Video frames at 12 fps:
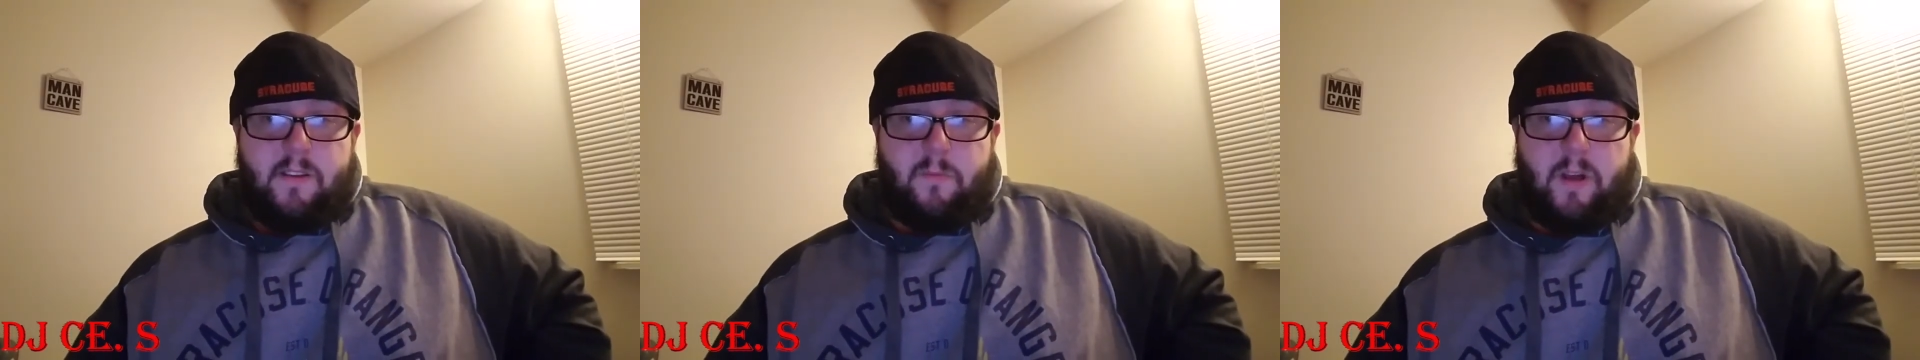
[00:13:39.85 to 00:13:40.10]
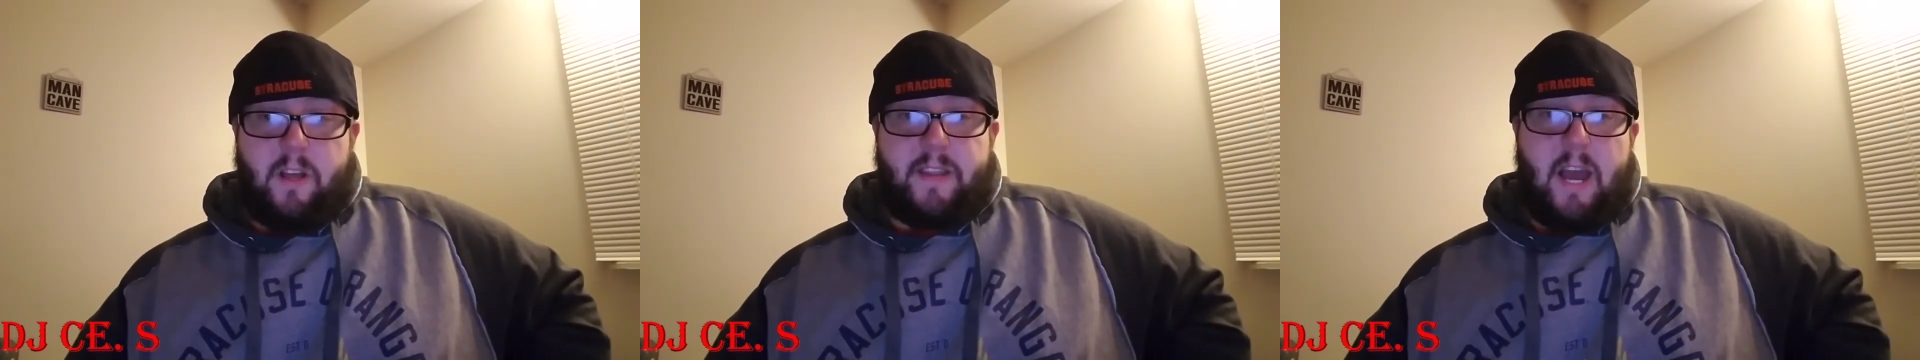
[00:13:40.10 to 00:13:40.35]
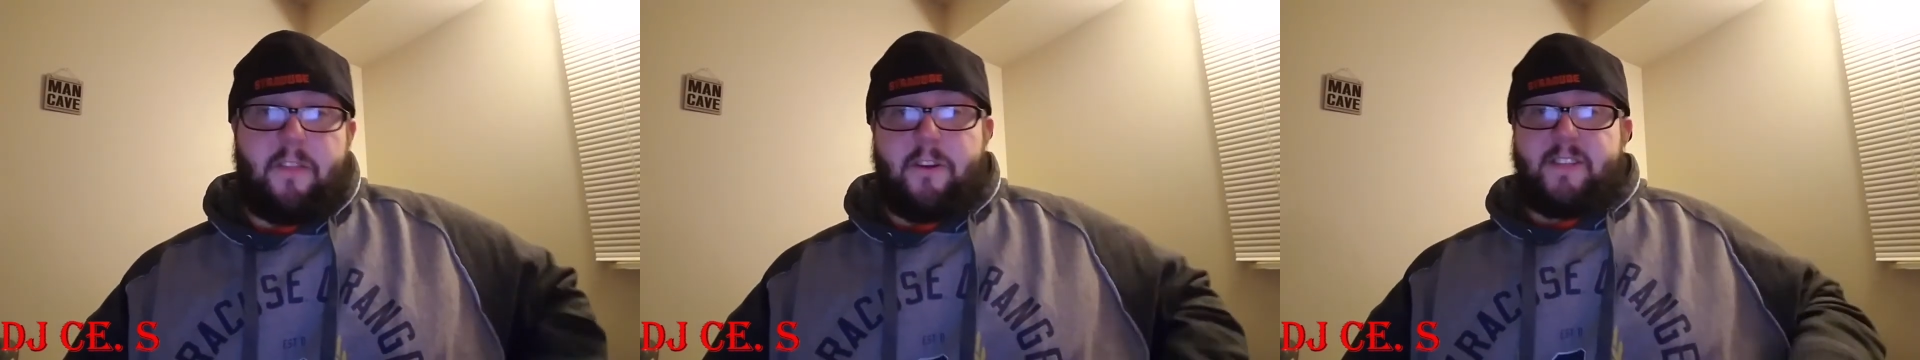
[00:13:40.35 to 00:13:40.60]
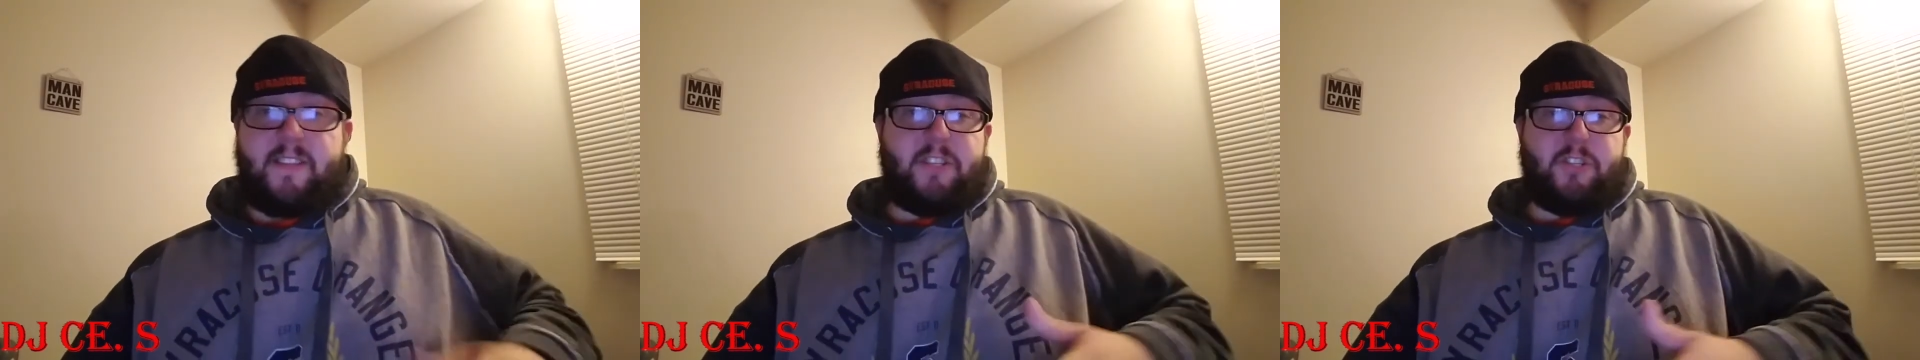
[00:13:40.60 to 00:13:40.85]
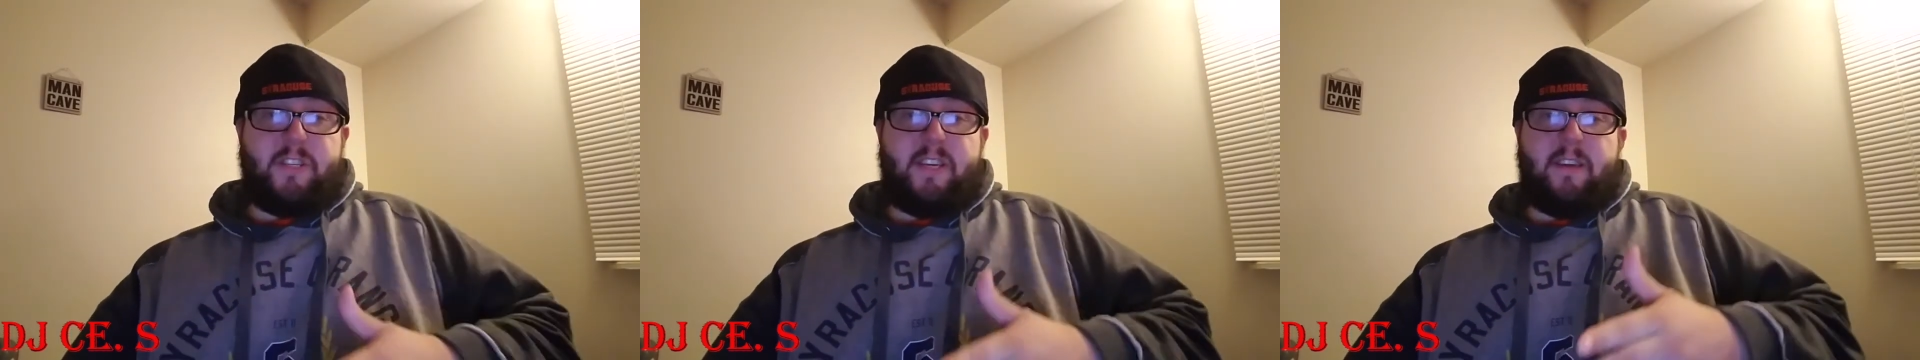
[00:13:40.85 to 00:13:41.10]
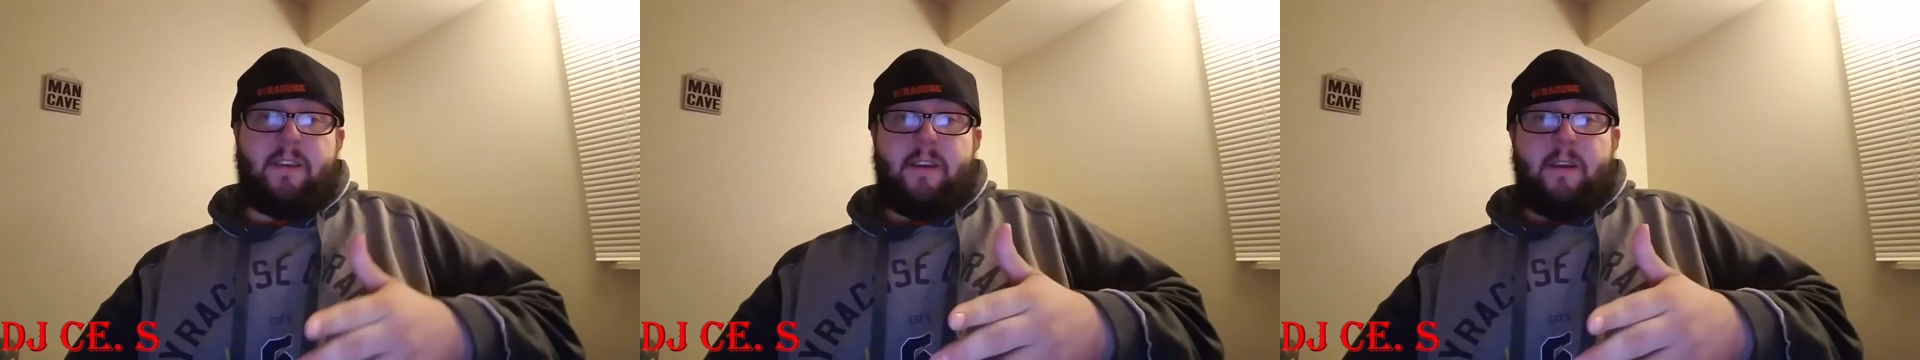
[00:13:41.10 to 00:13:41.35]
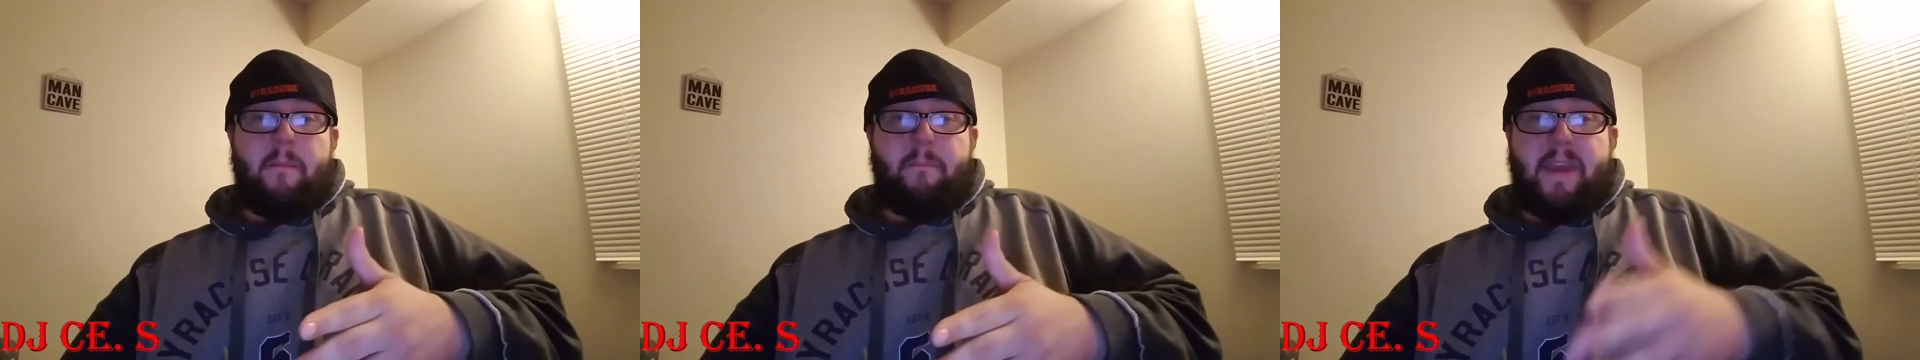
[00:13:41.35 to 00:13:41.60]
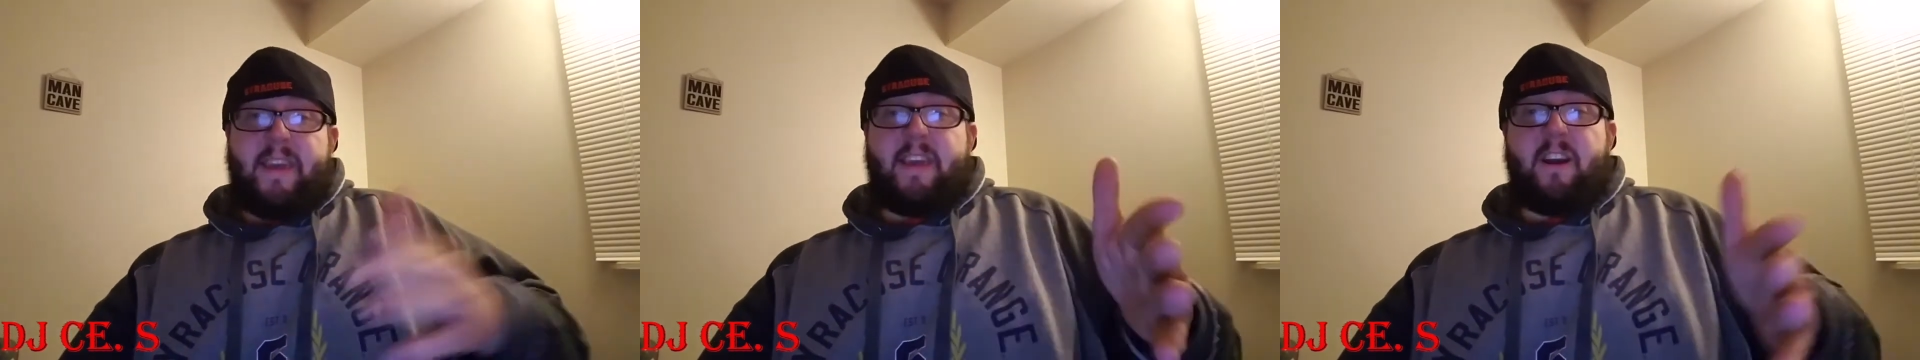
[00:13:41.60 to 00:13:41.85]
Well, now they're essentially
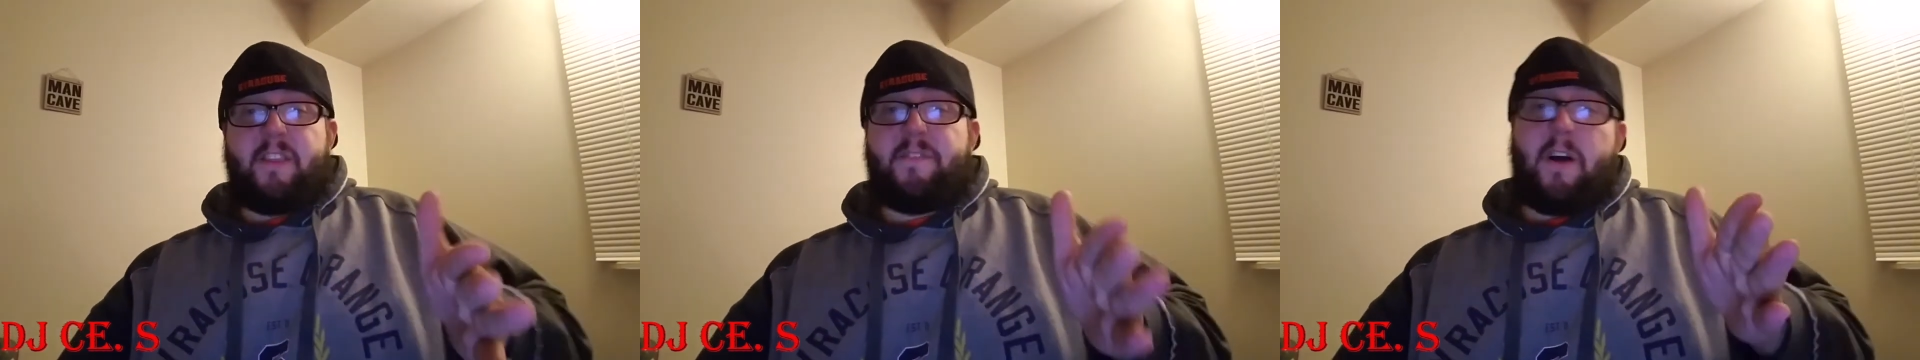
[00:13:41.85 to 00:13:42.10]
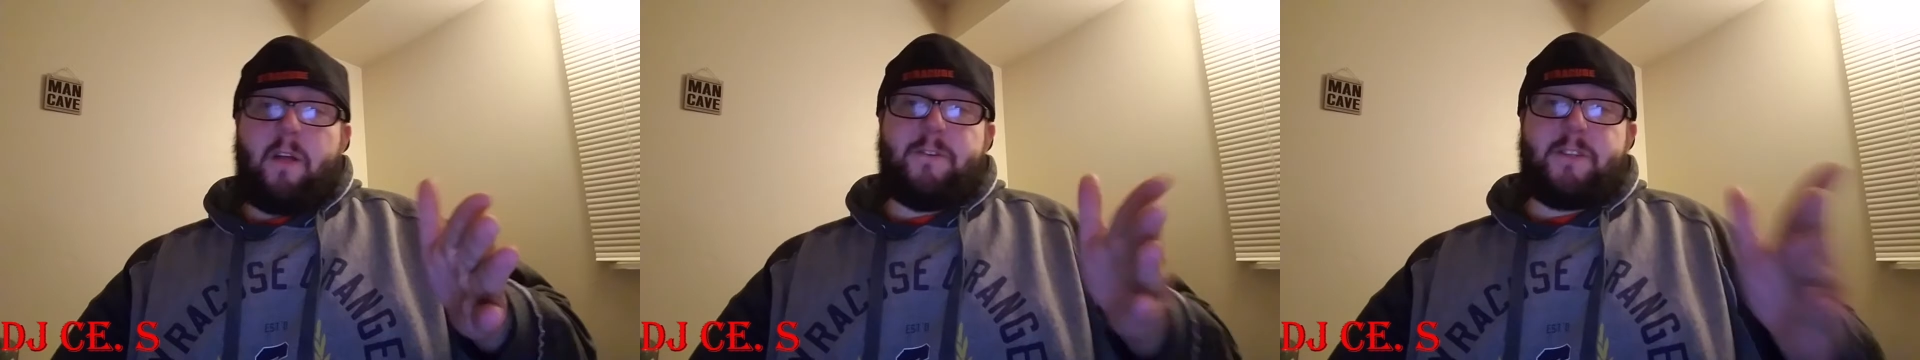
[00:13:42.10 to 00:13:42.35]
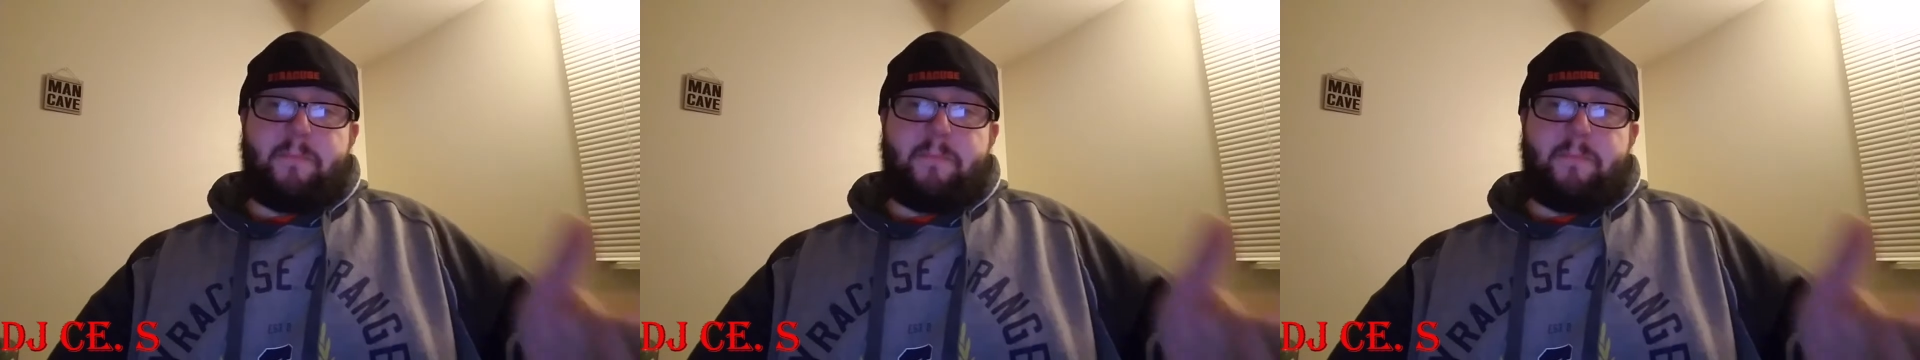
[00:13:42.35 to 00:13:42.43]
banking on the followers